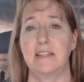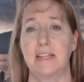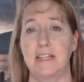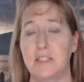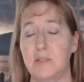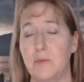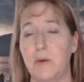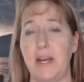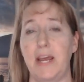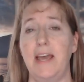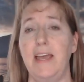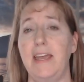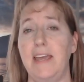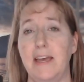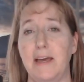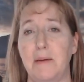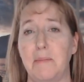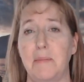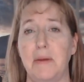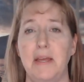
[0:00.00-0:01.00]
That's what I
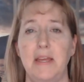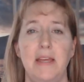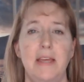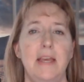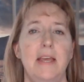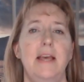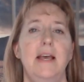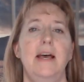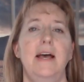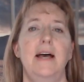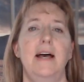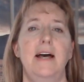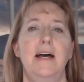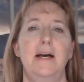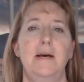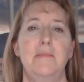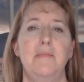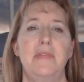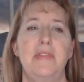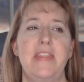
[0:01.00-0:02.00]
am.
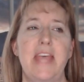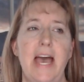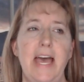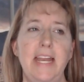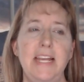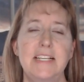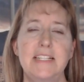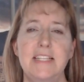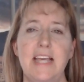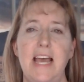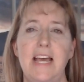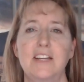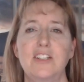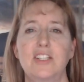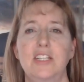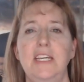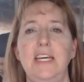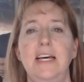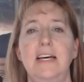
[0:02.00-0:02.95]
That is actually